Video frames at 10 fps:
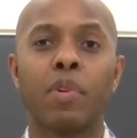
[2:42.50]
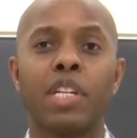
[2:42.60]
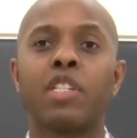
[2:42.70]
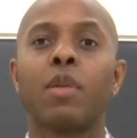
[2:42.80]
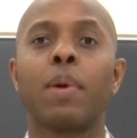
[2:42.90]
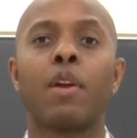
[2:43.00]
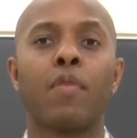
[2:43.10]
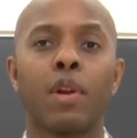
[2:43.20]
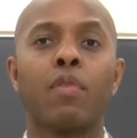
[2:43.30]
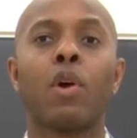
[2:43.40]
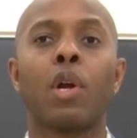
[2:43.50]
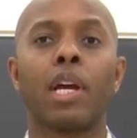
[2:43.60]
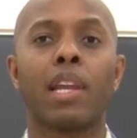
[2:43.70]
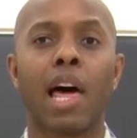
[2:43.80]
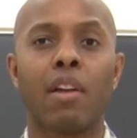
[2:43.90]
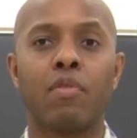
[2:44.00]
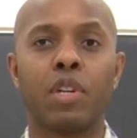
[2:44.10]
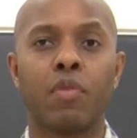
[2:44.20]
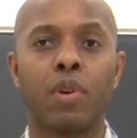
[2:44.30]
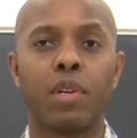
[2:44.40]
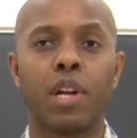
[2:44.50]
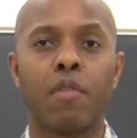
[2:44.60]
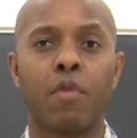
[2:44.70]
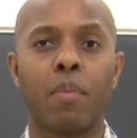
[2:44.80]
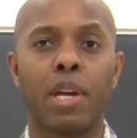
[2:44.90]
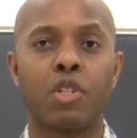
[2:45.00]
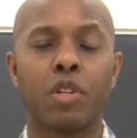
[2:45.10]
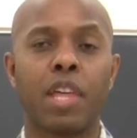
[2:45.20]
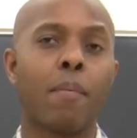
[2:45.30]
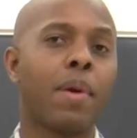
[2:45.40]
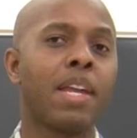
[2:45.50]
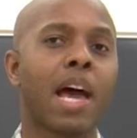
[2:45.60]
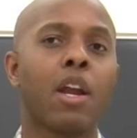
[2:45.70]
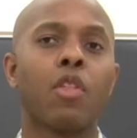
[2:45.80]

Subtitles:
gets the benefit of learning a lot of different information that may not